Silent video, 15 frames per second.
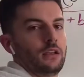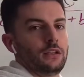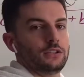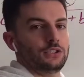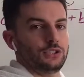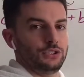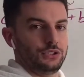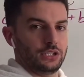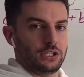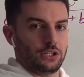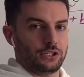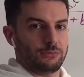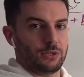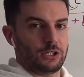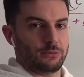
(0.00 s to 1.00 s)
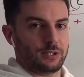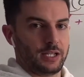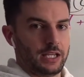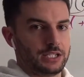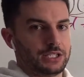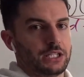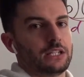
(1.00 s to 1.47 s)
So you did all your
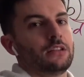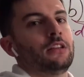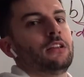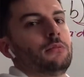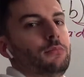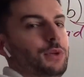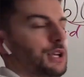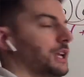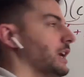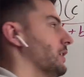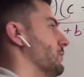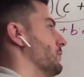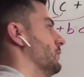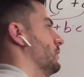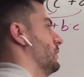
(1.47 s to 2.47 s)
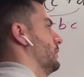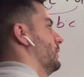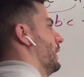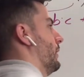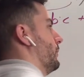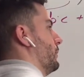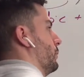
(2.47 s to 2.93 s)
multiplication, but again, now we